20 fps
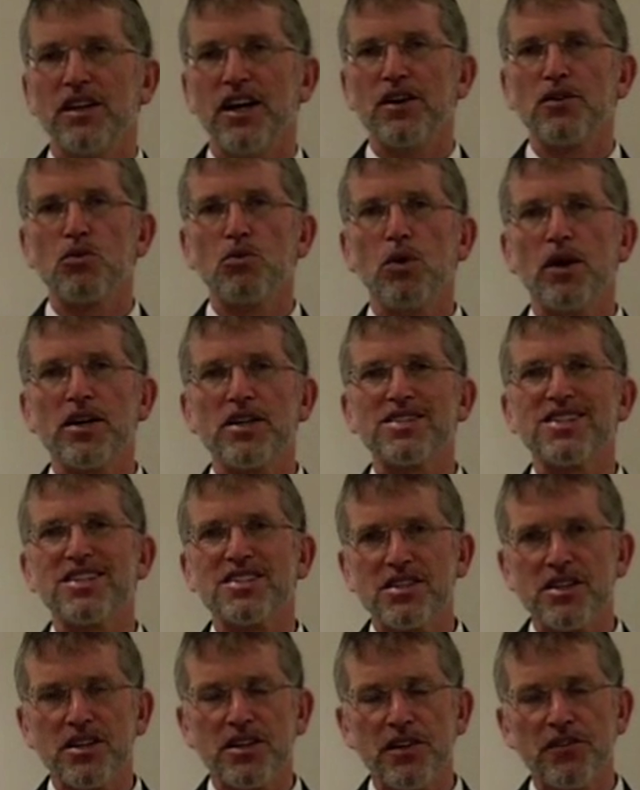and what is the
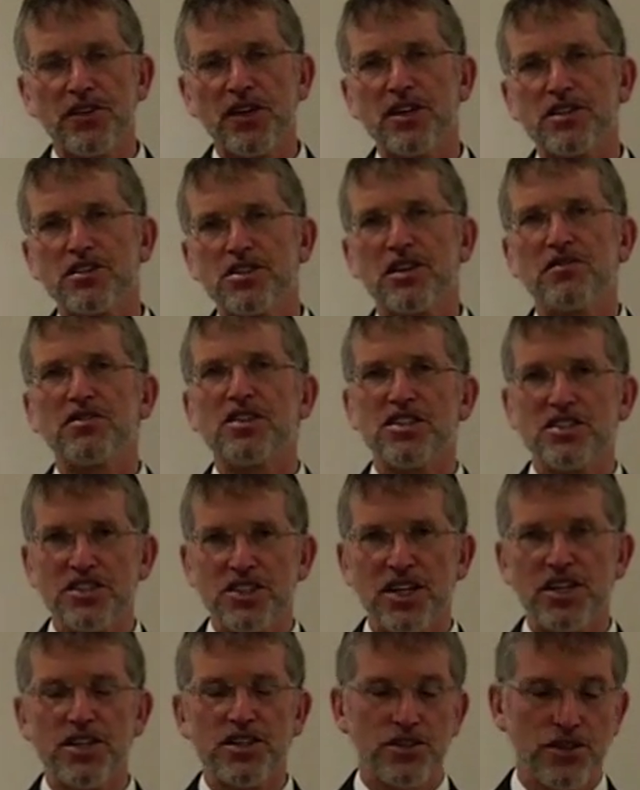significance of these
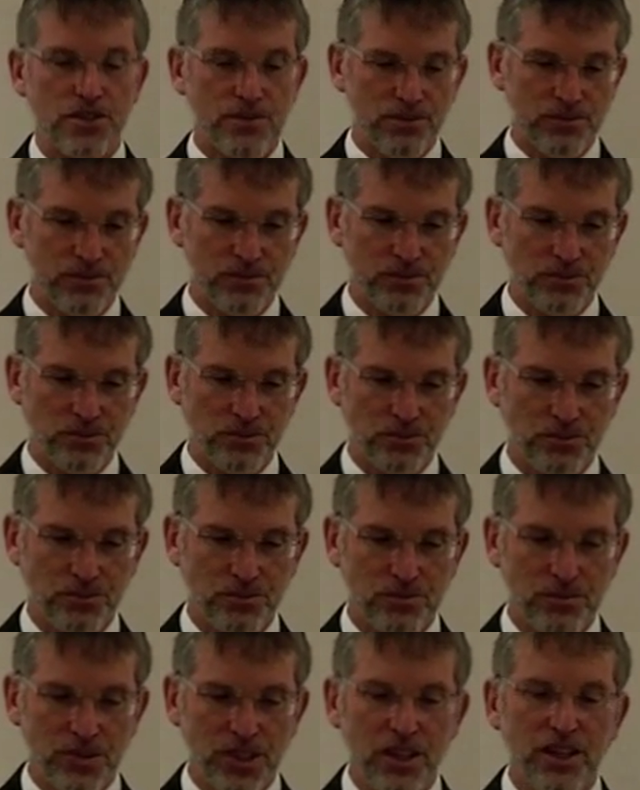days?
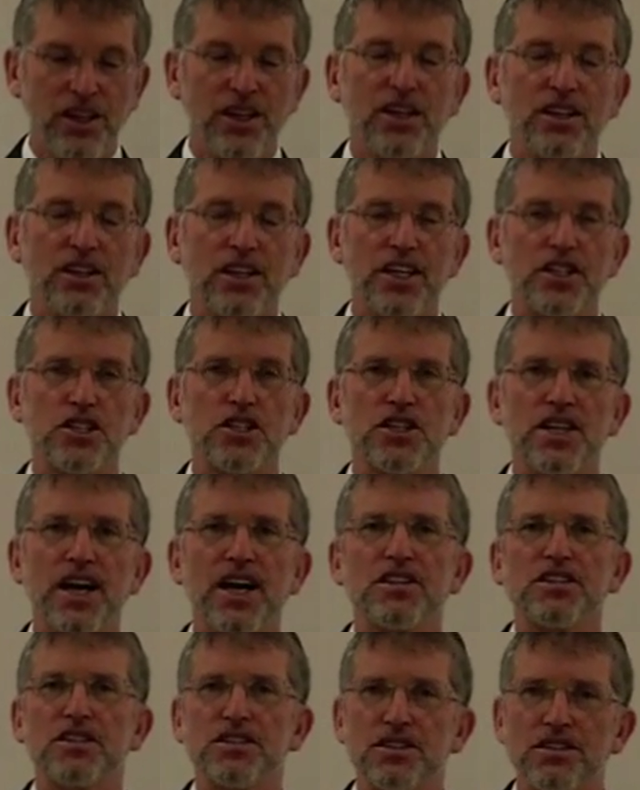Legend
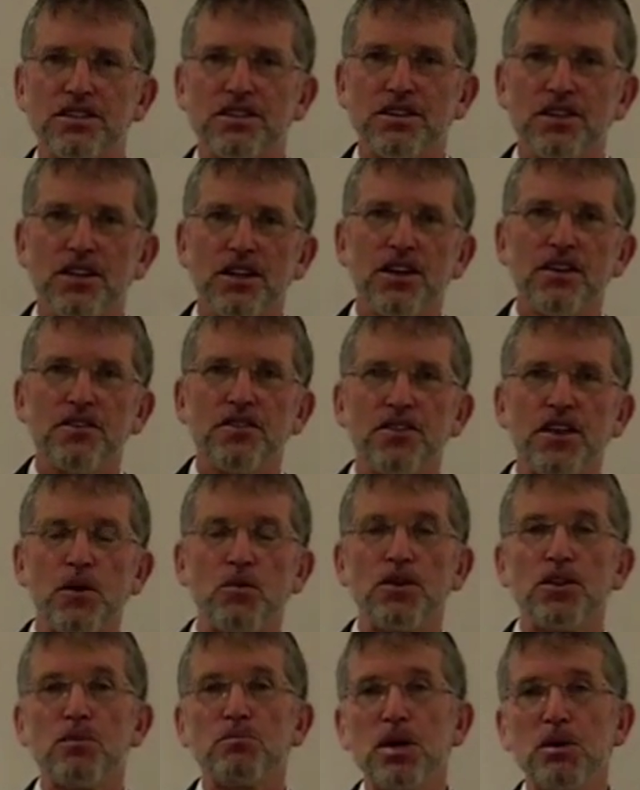has it that
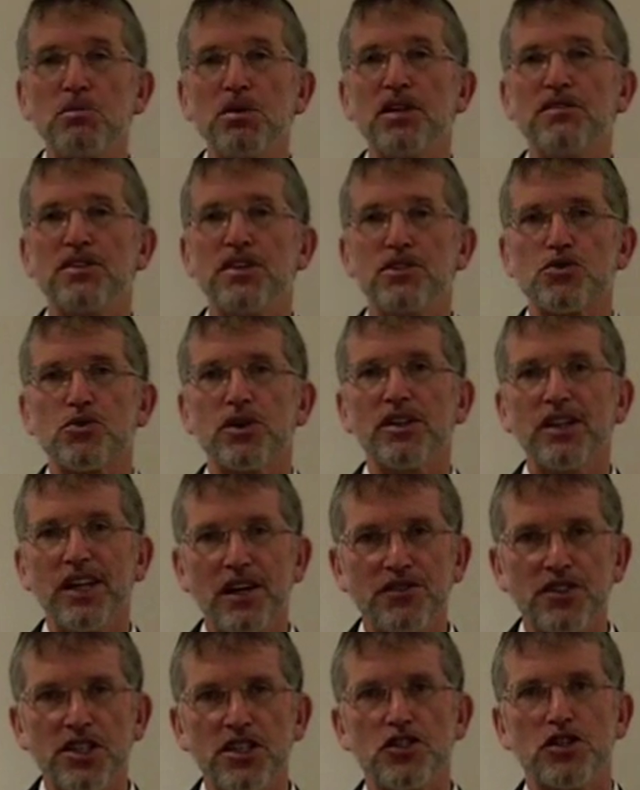when the people of Israel
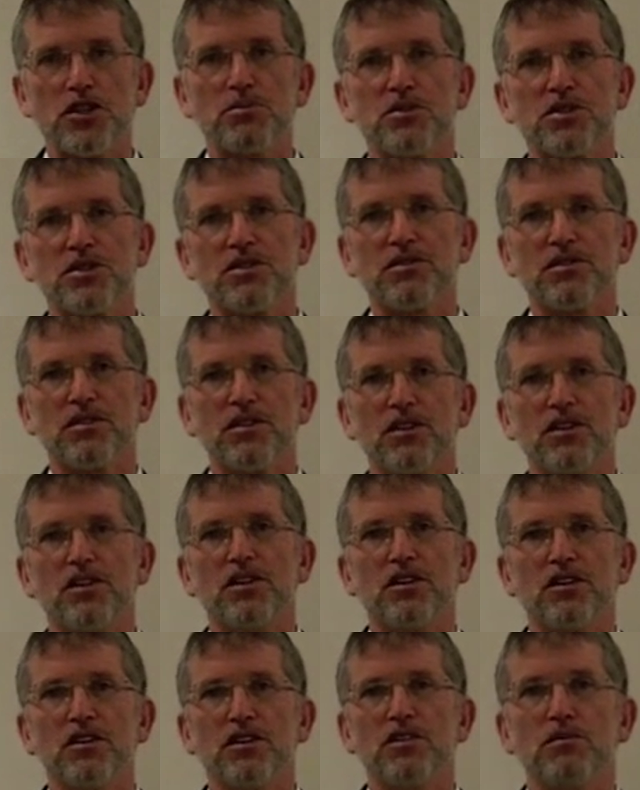left Egypt,
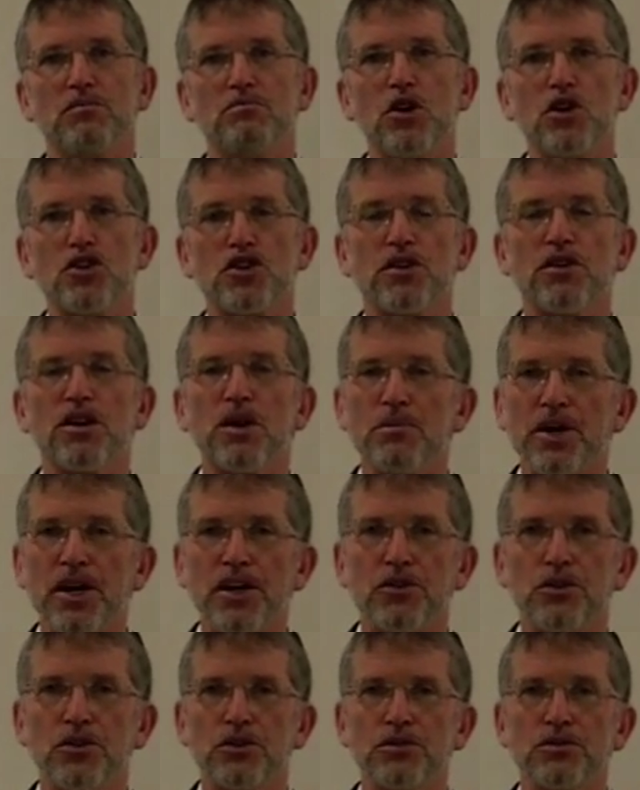Moshe
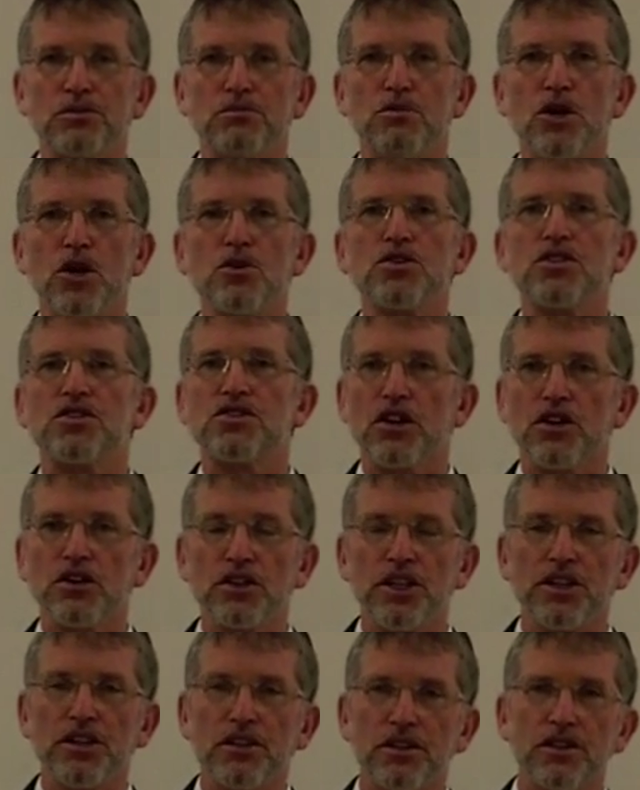Rabbeinu, Moses our
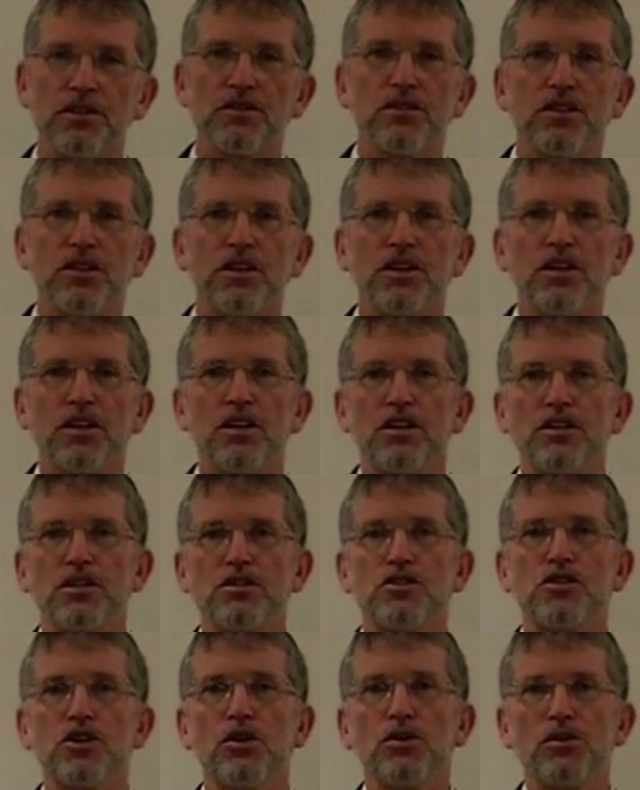leader,
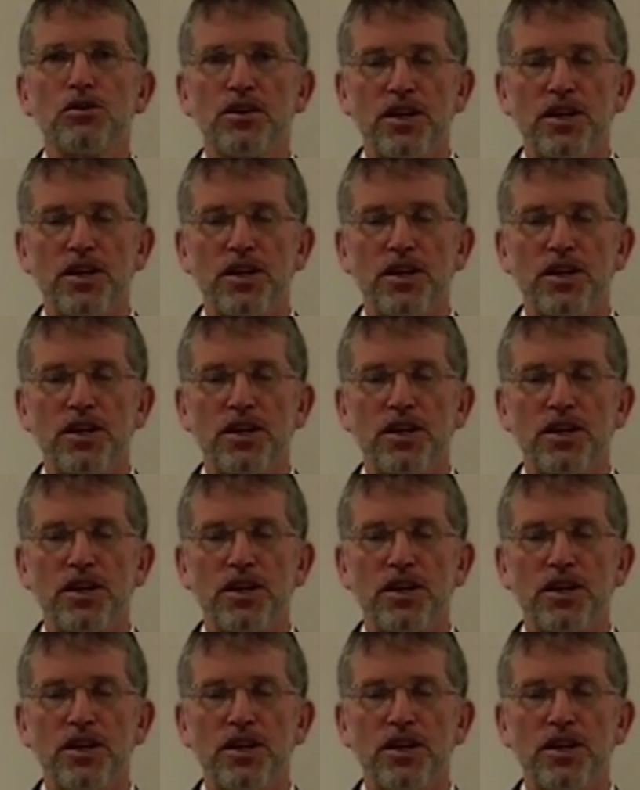told